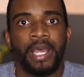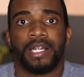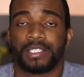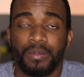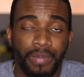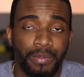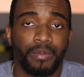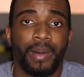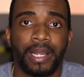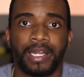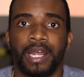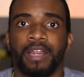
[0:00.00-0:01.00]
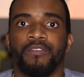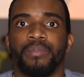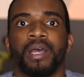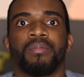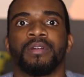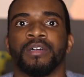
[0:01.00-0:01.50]
and some people might not even
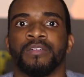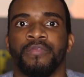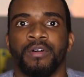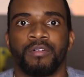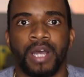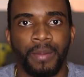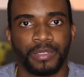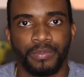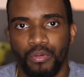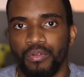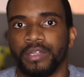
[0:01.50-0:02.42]
be able to feel comfortable